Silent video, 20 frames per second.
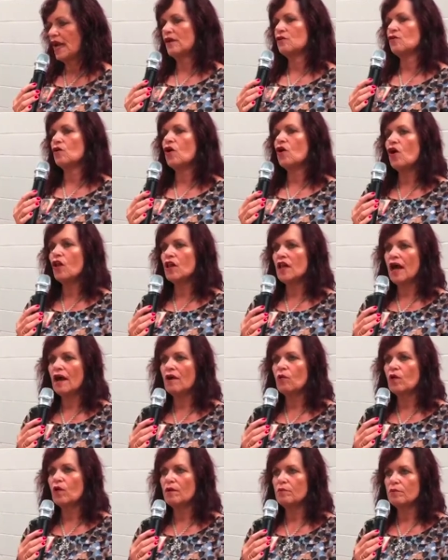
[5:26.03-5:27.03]
They had to call
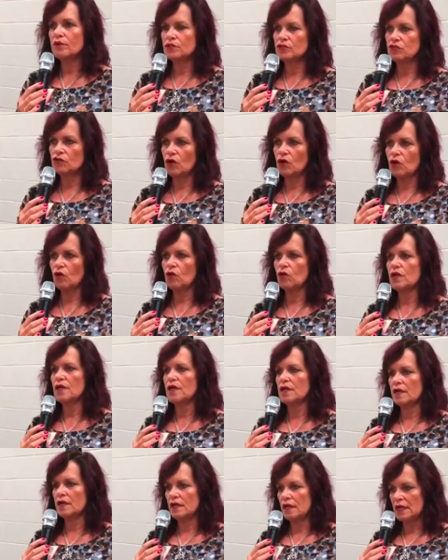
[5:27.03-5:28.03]
highway patrol
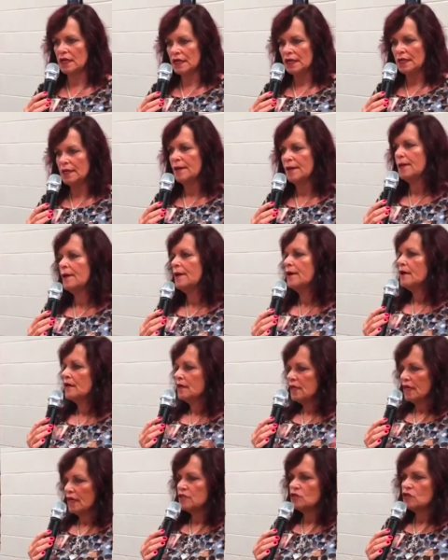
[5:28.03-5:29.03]
and
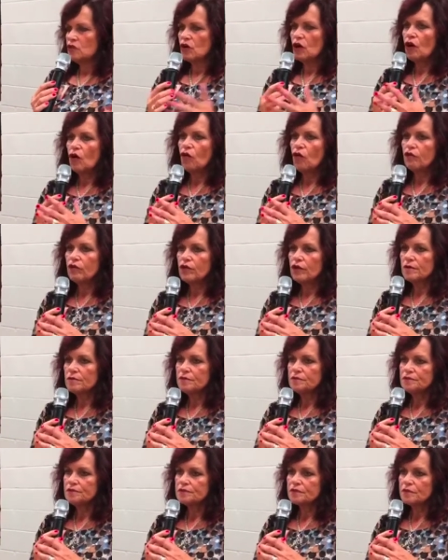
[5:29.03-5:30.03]
they took over.